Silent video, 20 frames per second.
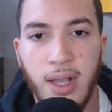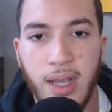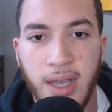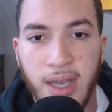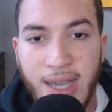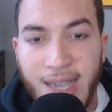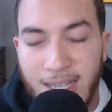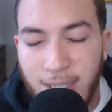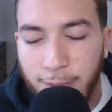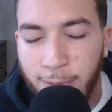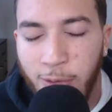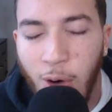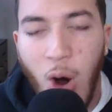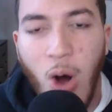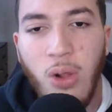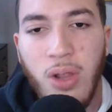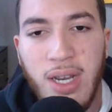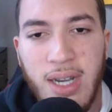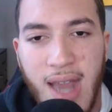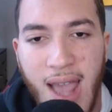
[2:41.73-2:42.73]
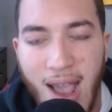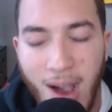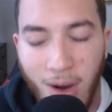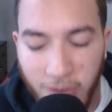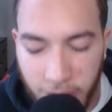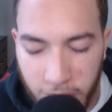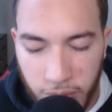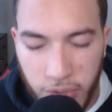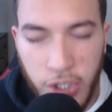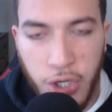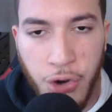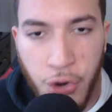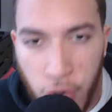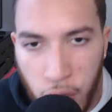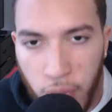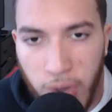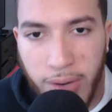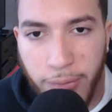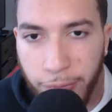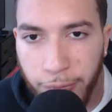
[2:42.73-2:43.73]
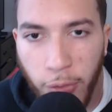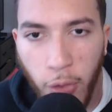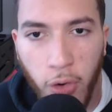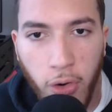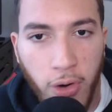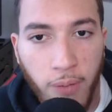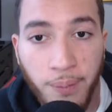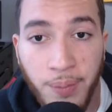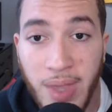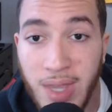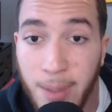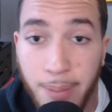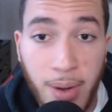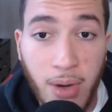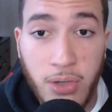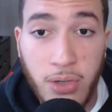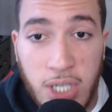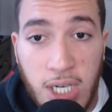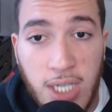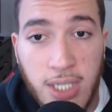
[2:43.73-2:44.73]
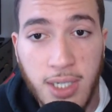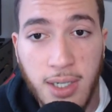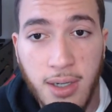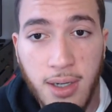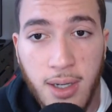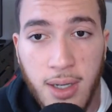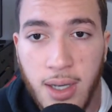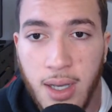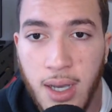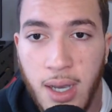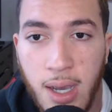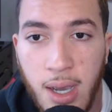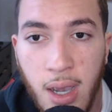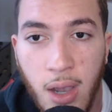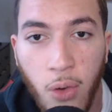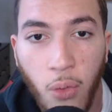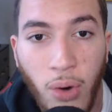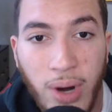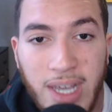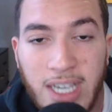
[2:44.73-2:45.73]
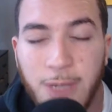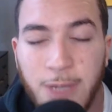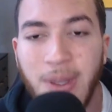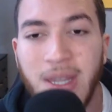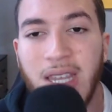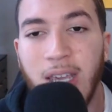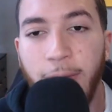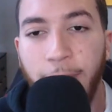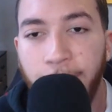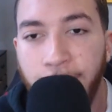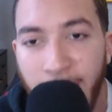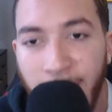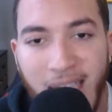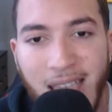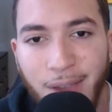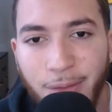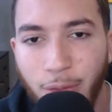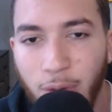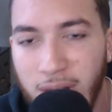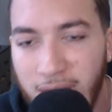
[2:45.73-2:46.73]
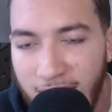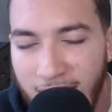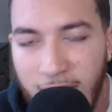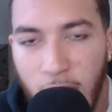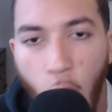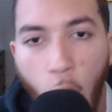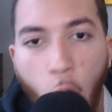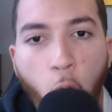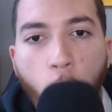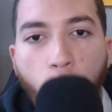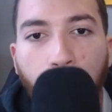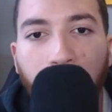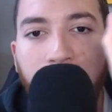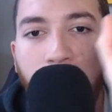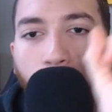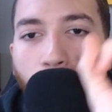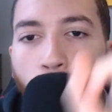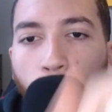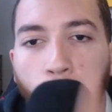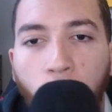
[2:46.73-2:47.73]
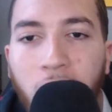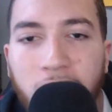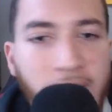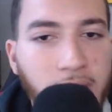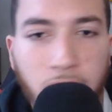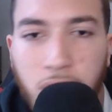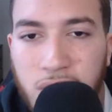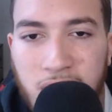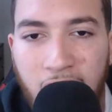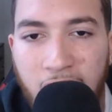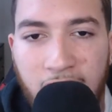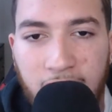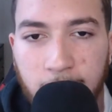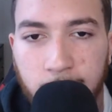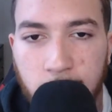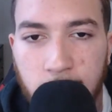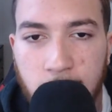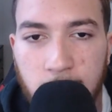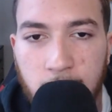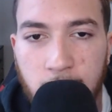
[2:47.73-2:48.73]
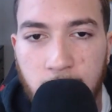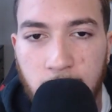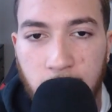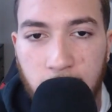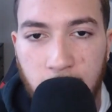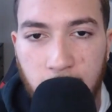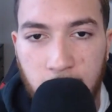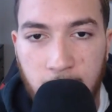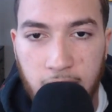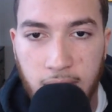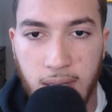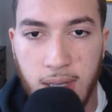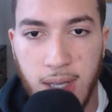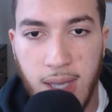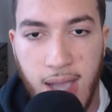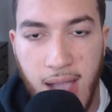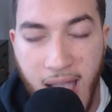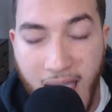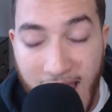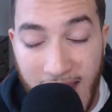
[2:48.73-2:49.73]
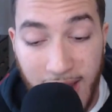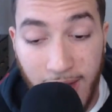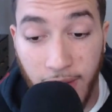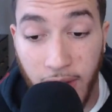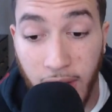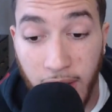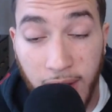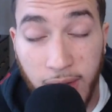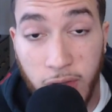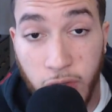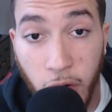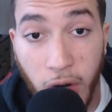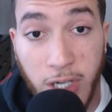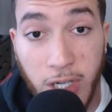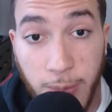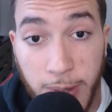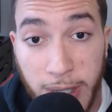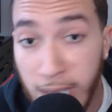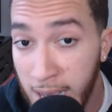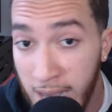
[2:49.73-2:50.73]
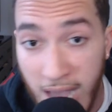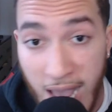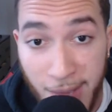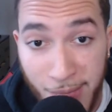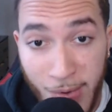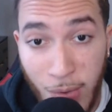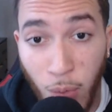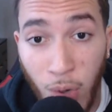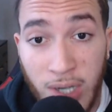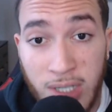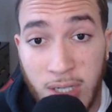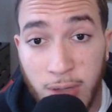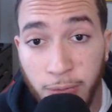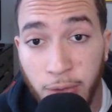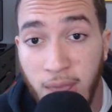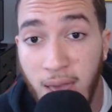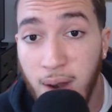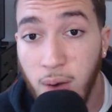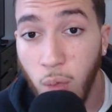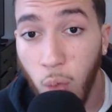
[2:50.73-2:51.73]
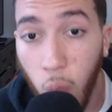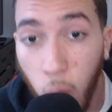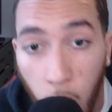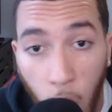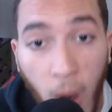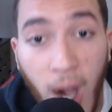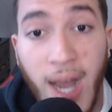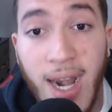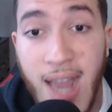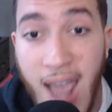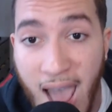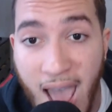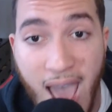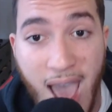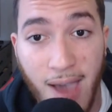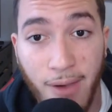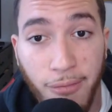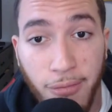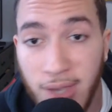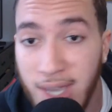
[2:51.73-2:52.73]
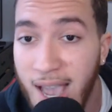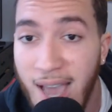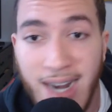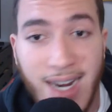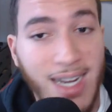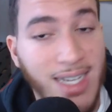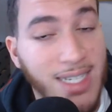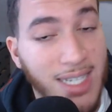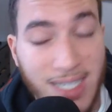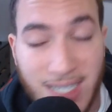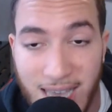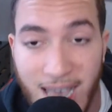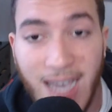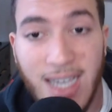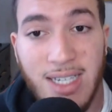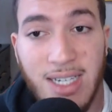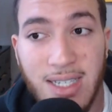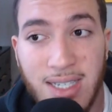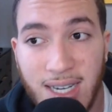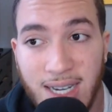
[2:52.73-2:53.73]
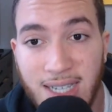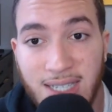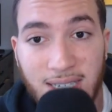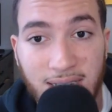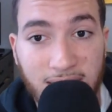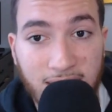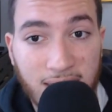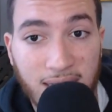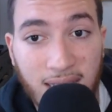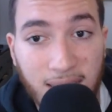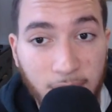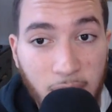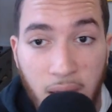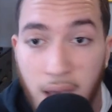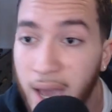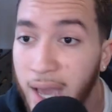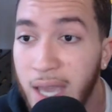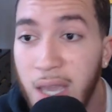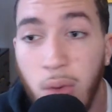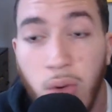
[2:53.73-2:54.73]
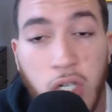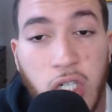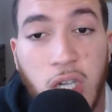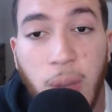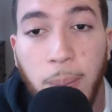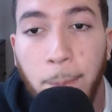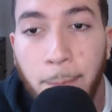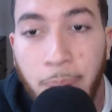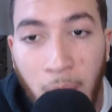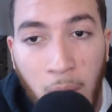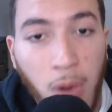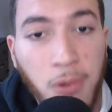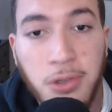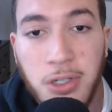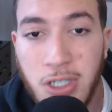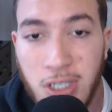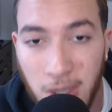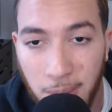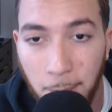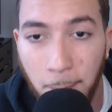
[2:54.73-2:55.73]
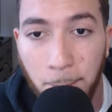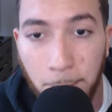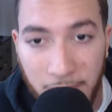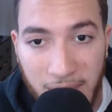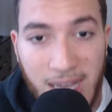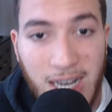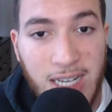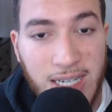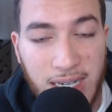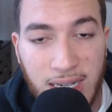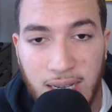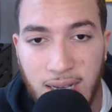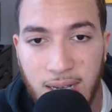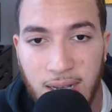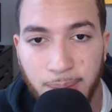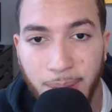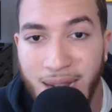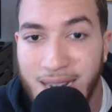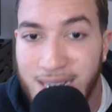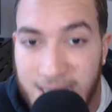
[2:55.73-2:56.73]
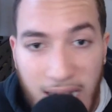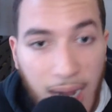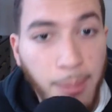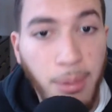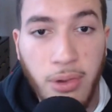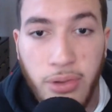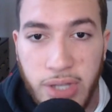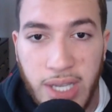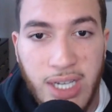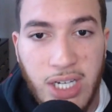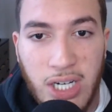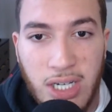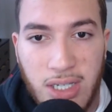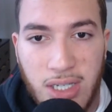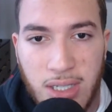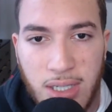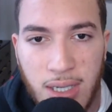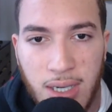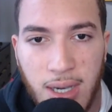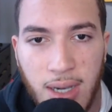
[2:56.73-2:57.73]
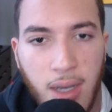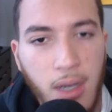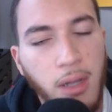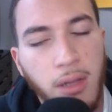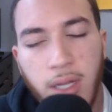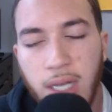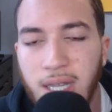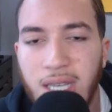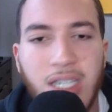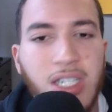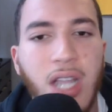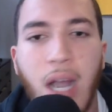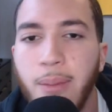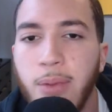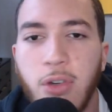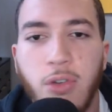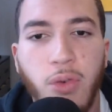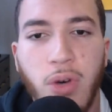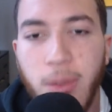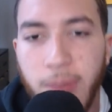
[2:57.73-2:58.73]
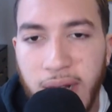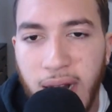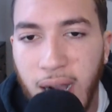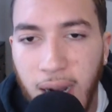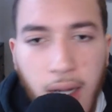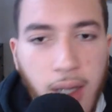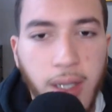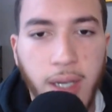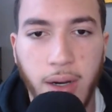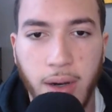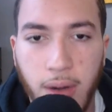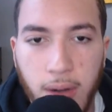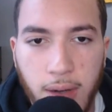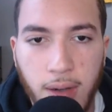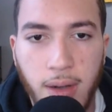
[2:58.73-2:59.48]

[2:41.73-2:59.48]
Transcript: He has fallen now to 2-4 in the postseason when he's been the favorite in all but one of those games. And trust me, if it wasn't for that one half he had against the Texans, against a team he was supposed to beat by double digits, then these numbers would have been uglier.